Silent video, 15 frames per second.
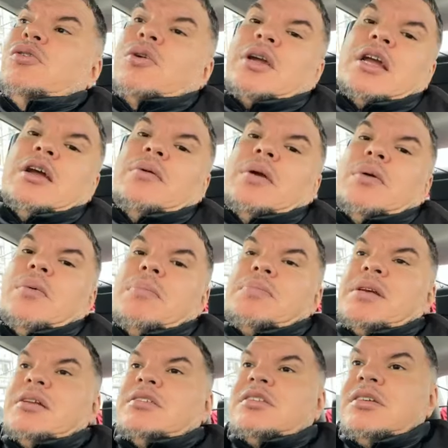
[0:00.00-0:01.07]
York area with
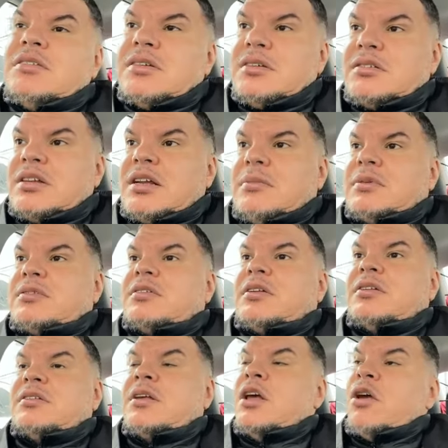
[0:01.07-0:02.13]
PhDs in Islamic
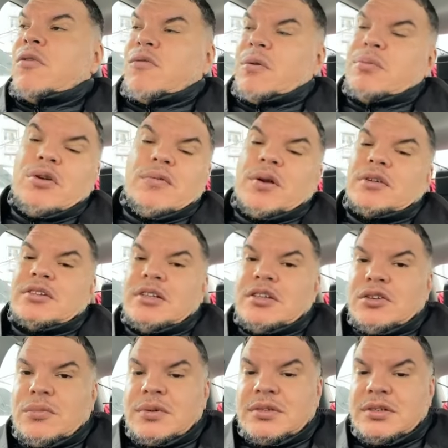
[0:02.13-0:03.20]
studies from
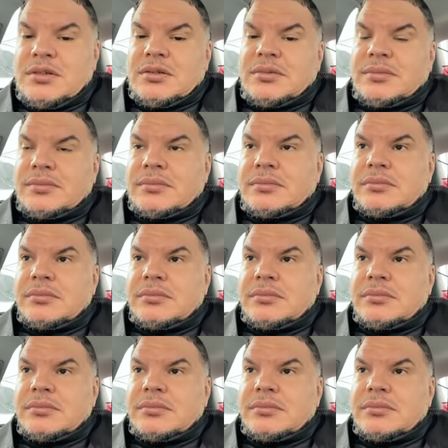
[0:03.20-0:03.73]
universities overseas?